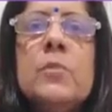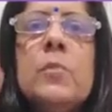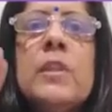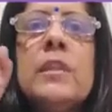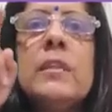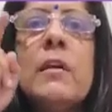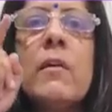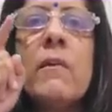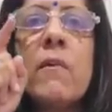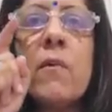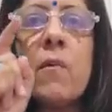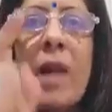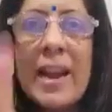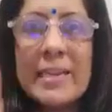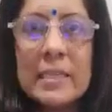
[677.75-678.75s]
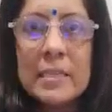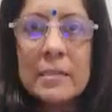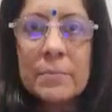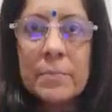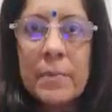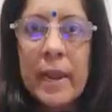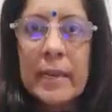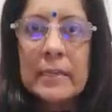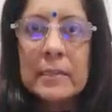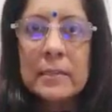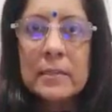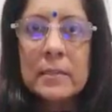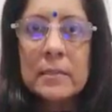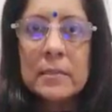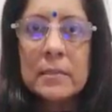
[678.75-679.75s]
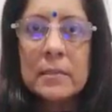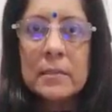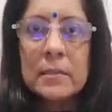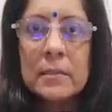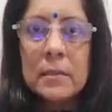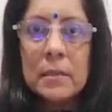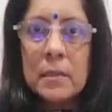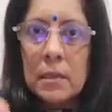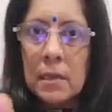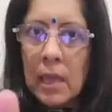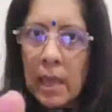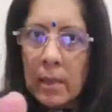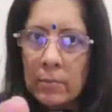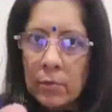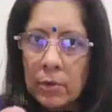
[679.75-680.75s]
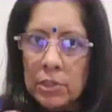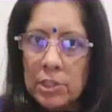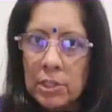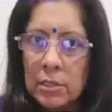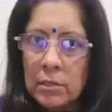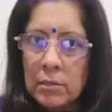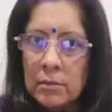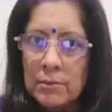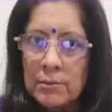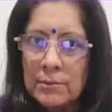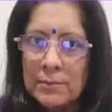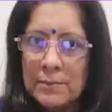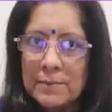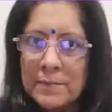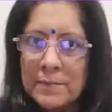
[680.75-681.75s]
with the right practices. I'm watching you.